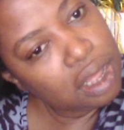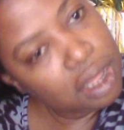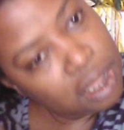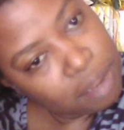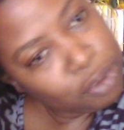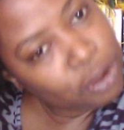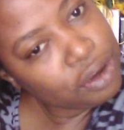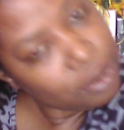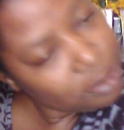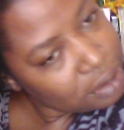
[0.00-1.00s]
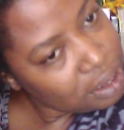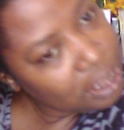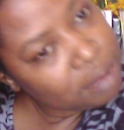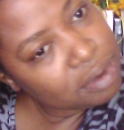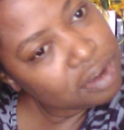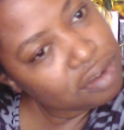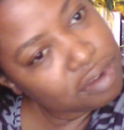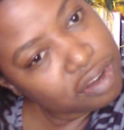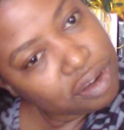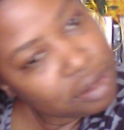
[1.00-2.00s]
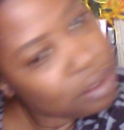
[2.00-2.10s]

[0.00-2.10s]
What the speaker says: I'm gonna go to the library to return